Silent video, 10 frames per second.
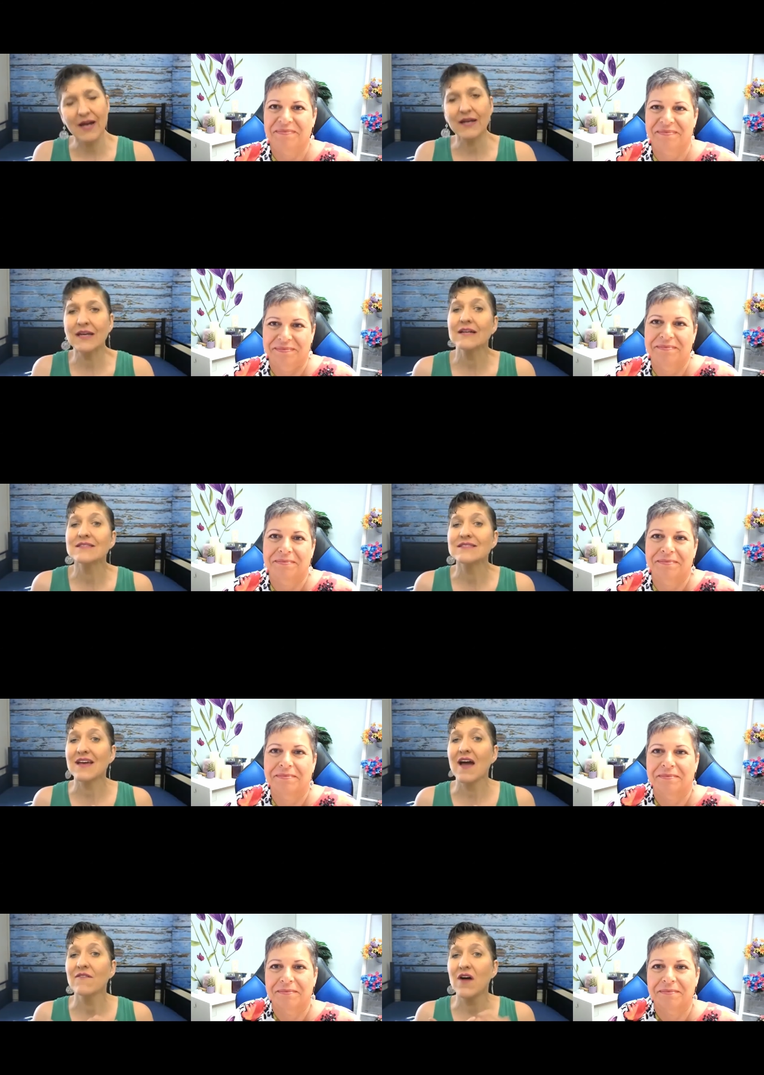Speaker 1: I can't
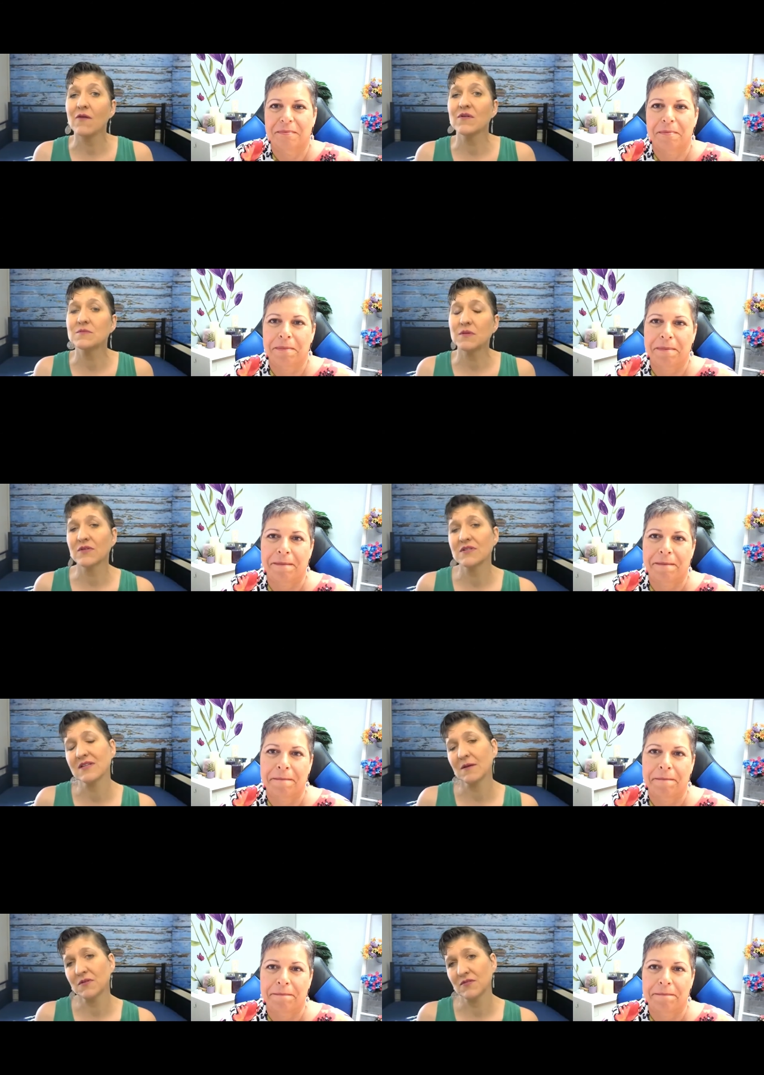say I've always been
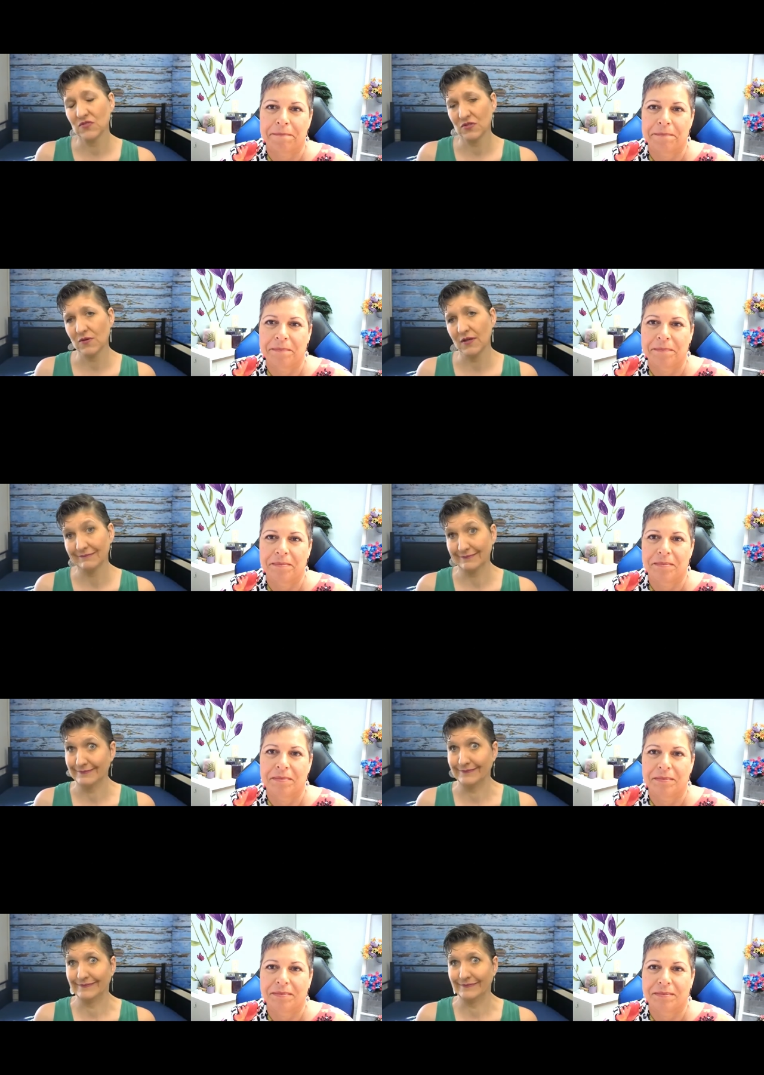receptive to it
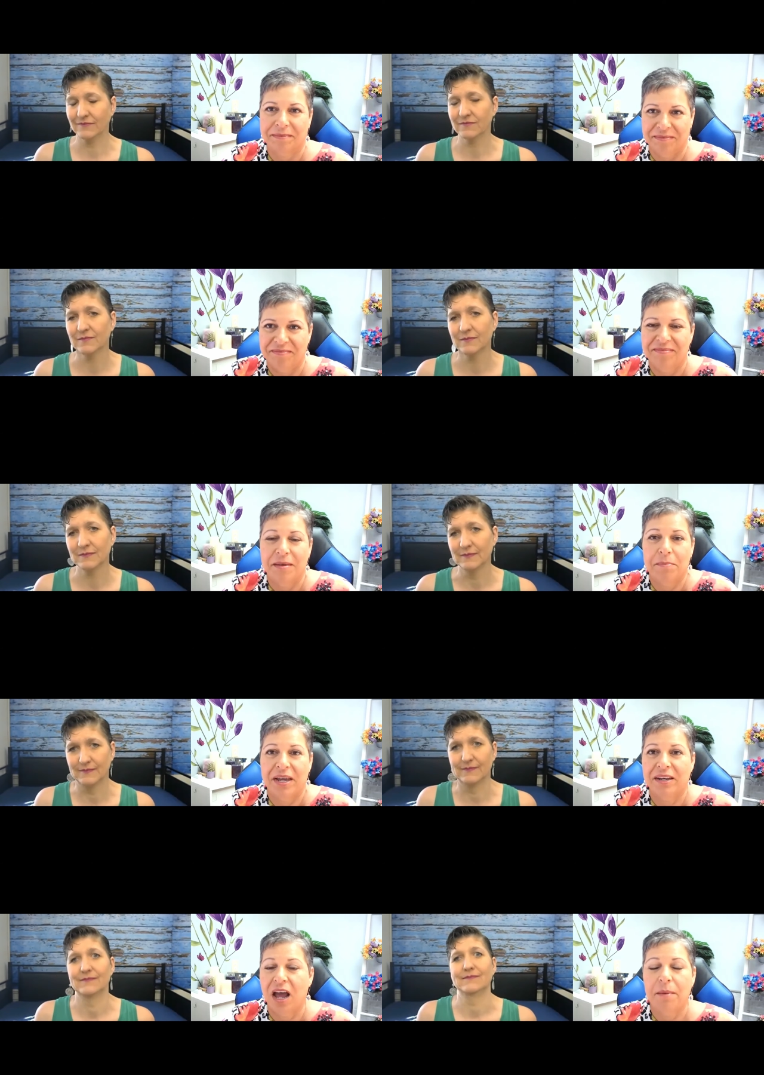
Speaker 2: it
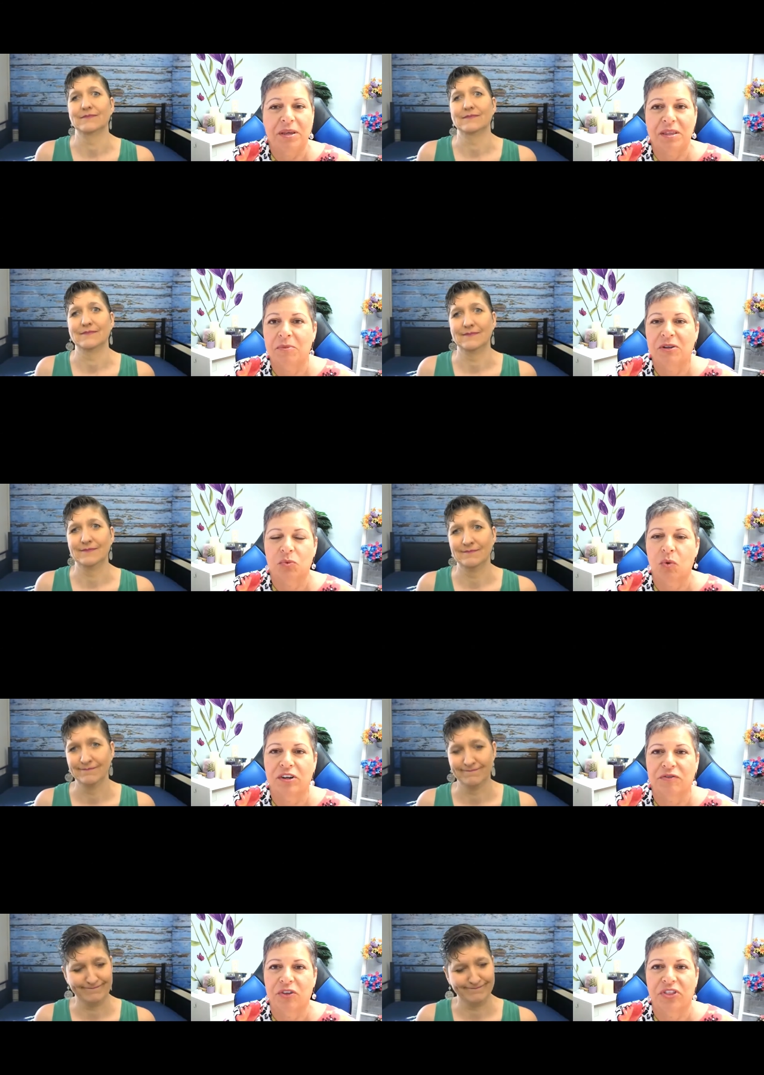might not be the most
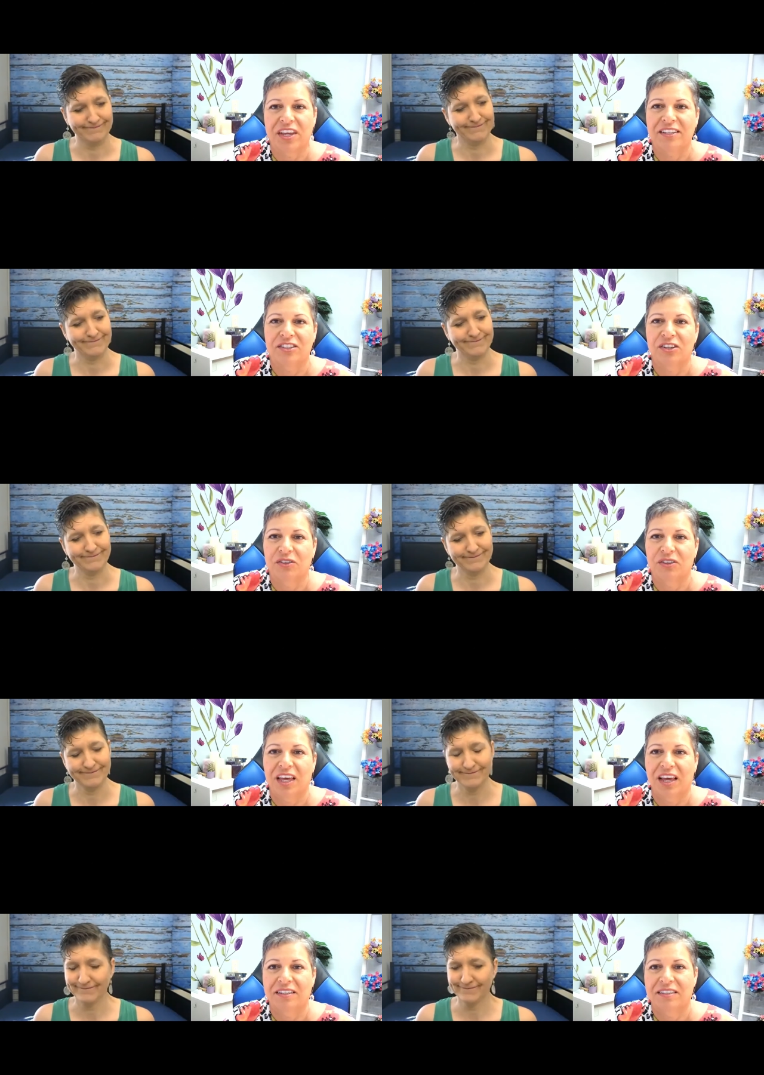wonderful thing to know
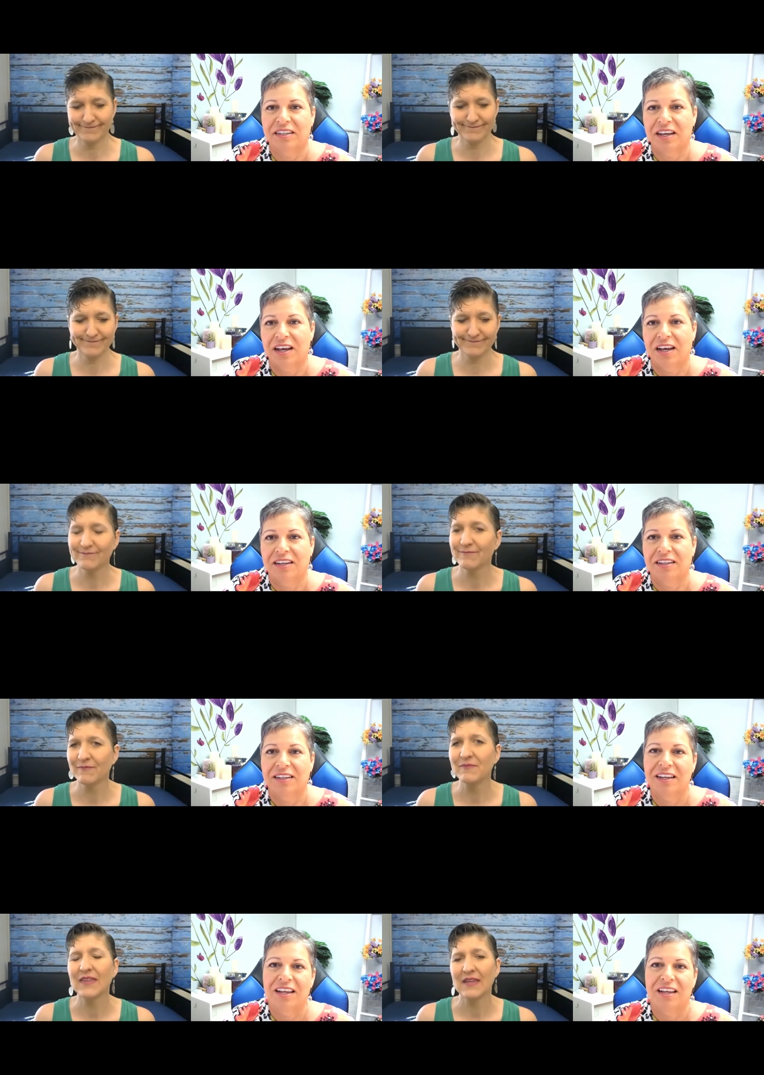that, uh,
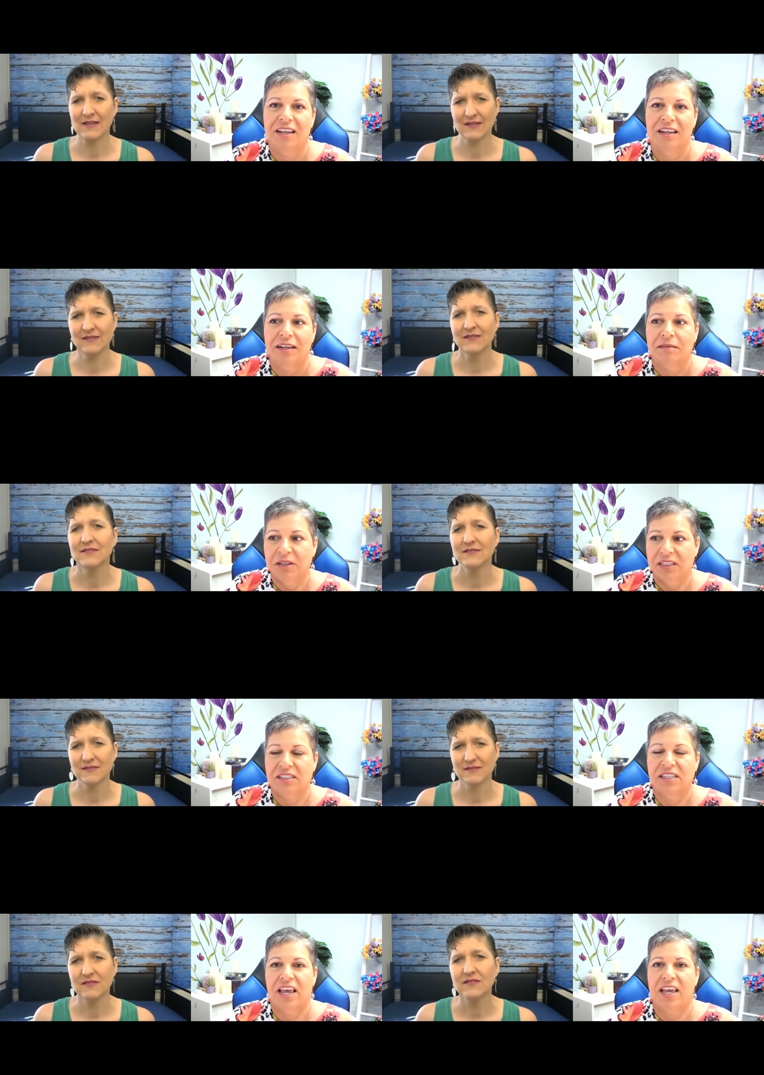
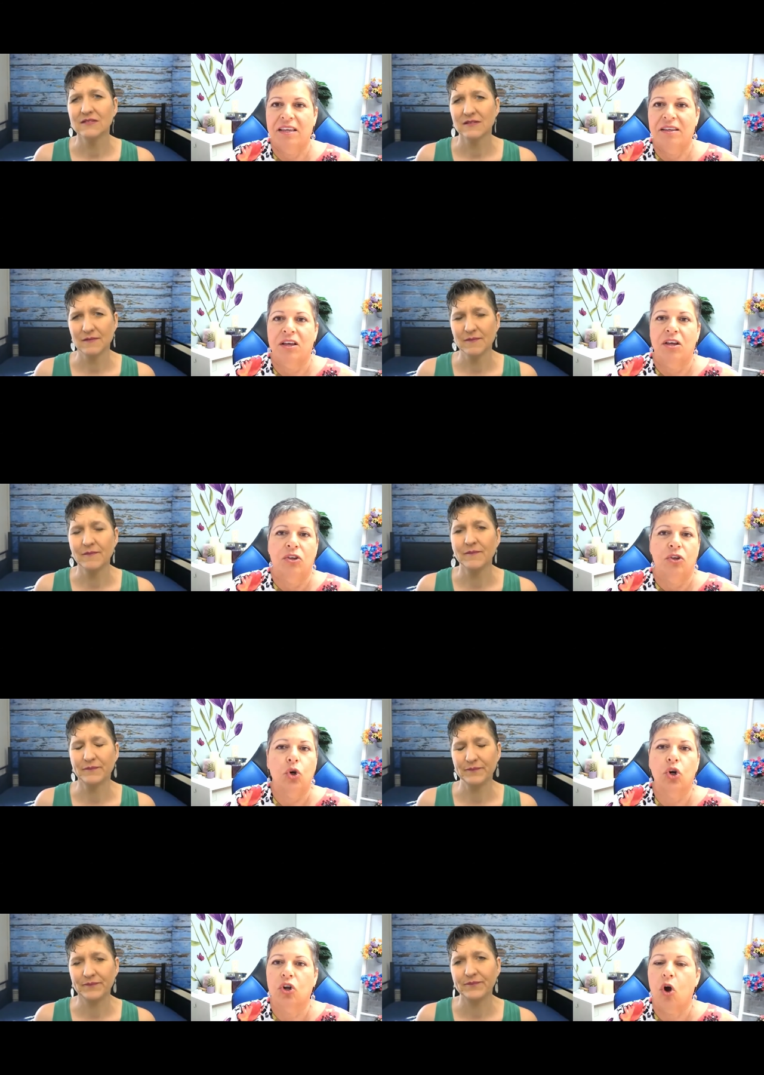let's say
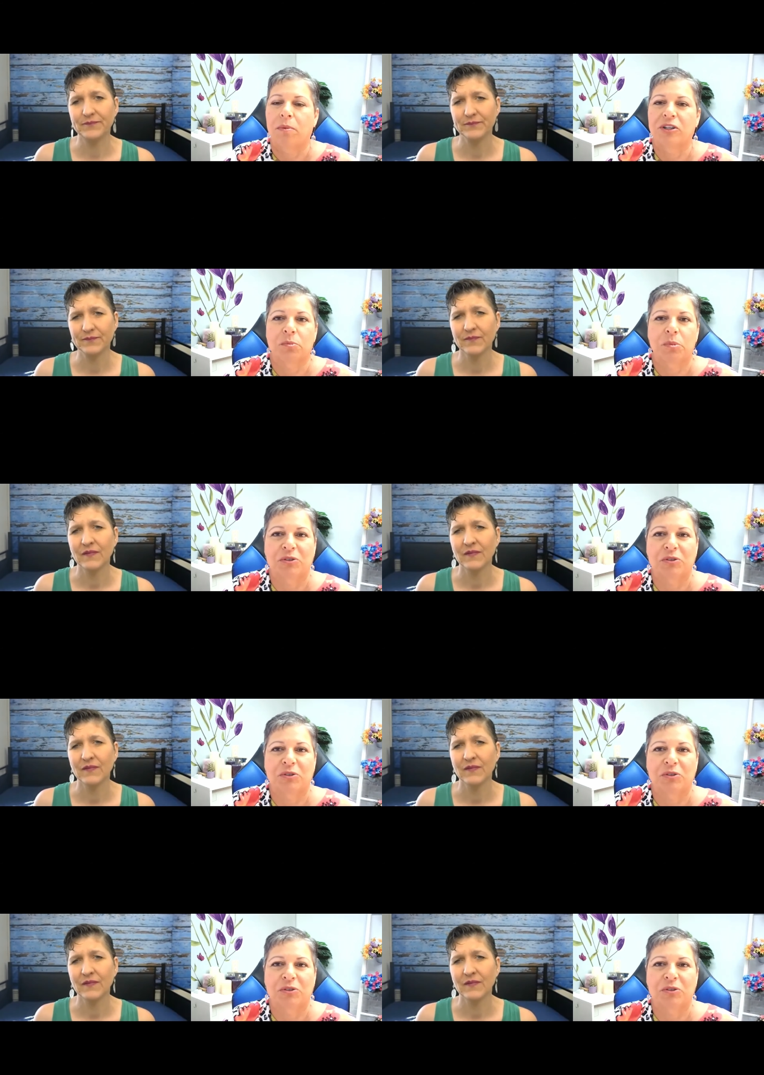you heard a whole bunch of